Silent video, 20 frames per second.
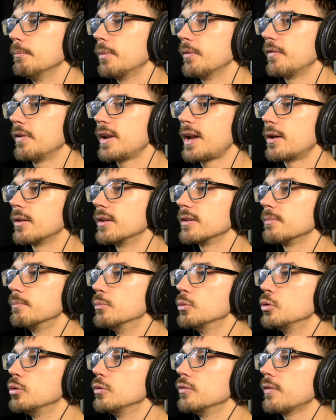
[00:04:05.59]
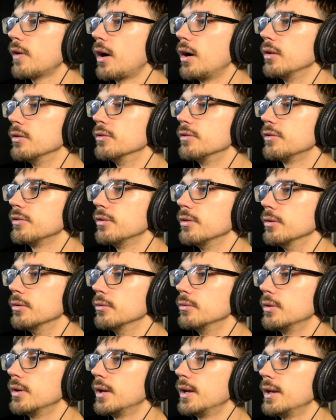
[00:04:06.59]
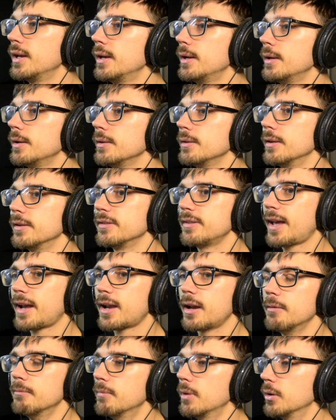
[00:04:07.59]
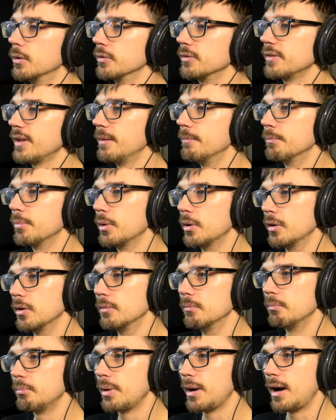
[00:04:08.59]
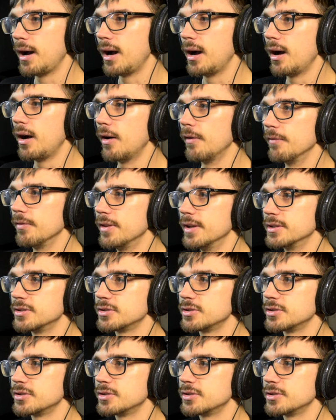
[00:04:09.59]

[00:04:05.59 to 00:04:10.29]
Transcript: But for now, let's move on to the second most important part of this